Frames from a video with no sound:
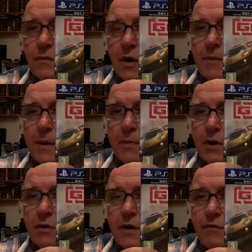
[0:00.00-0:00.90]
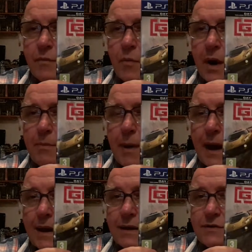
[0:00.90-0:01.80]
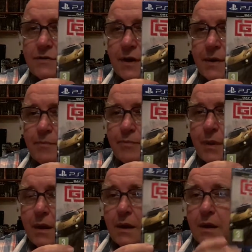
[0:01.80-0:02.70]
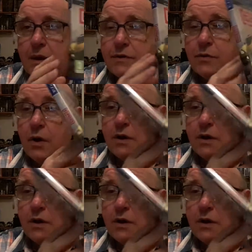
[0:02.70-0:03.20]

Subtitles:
I remember Grid from way back. It's quite